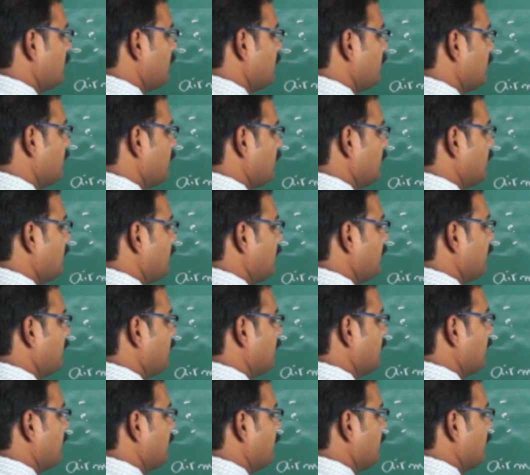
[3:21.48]

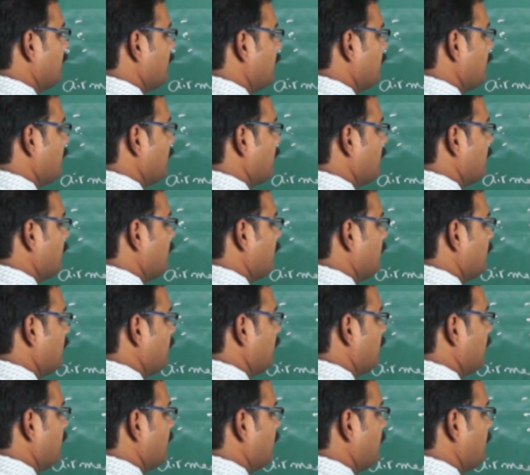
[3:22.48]

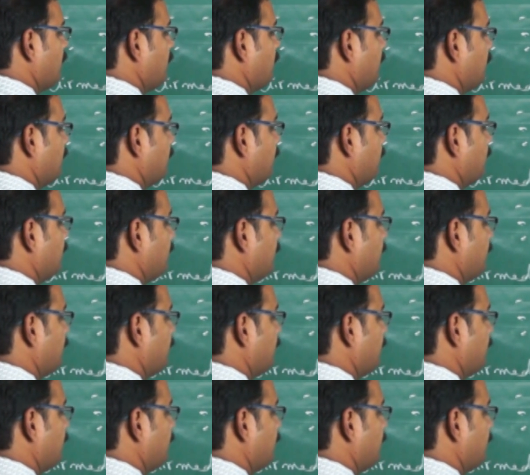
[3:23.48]
No one is speaking in this clip.